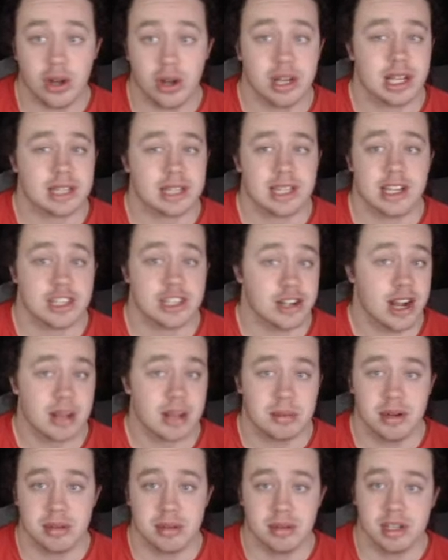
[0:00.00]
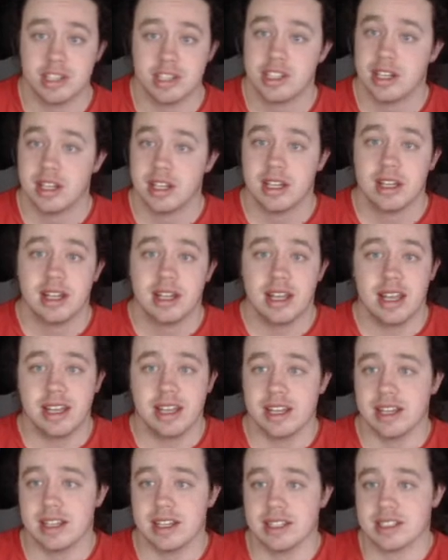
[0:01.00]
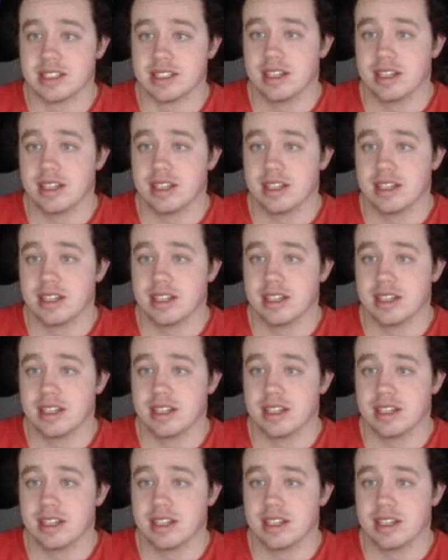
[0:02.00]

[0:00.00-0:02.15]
at that track pretty much, and